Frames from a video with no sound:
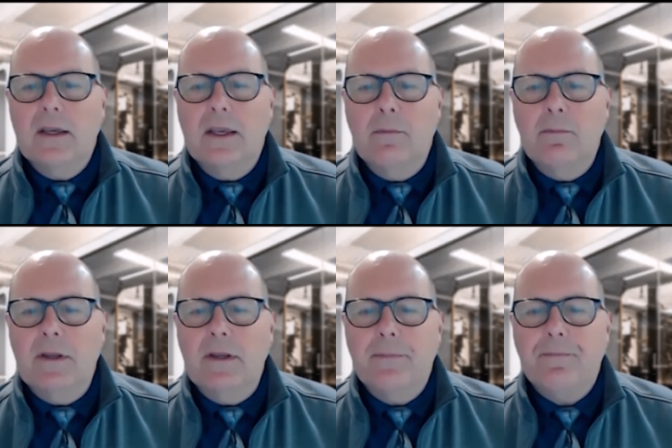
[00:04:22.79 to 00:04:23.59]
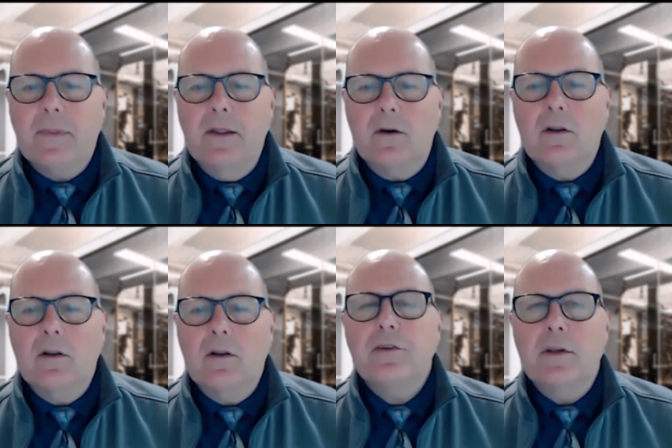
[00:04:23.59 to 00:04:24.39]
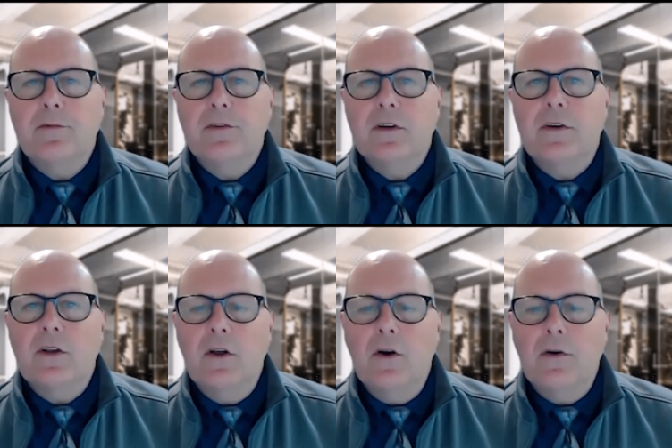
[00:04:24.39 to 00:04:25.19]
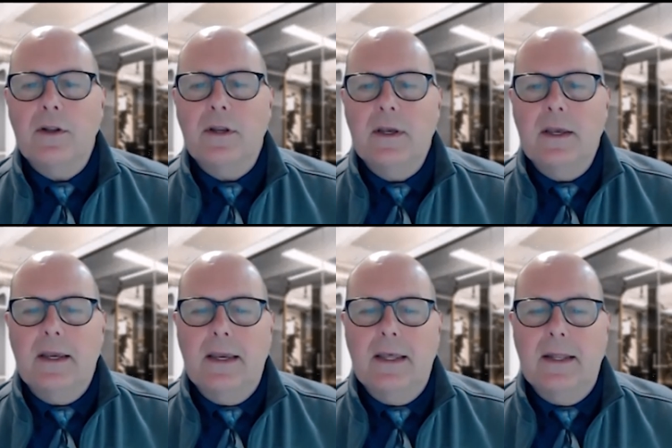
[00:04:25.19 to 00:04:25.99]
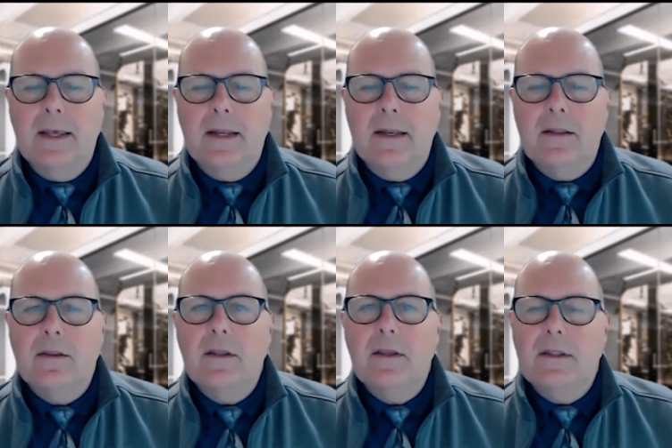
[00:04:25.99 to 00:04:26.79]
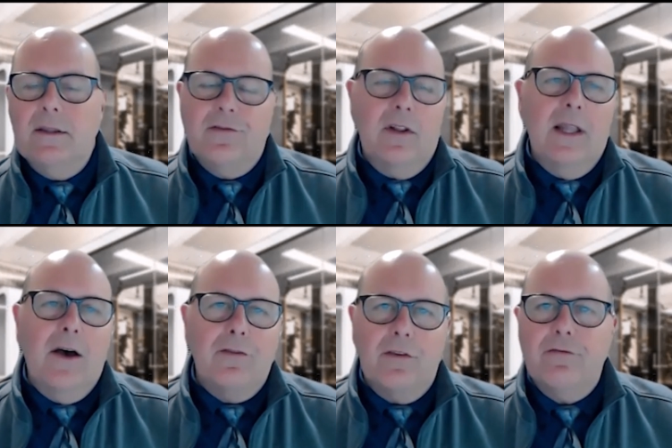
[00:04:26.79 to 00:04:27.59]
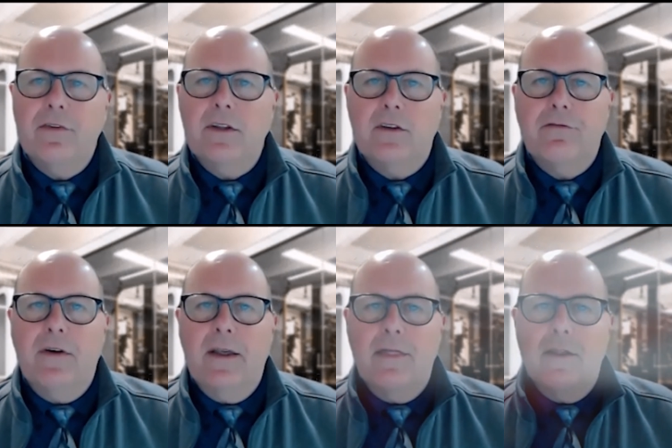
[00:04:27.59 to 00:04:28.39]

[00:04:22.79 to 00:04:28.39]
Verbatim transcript: can be, you know, closely observed and noted, and then this allows the fleet to find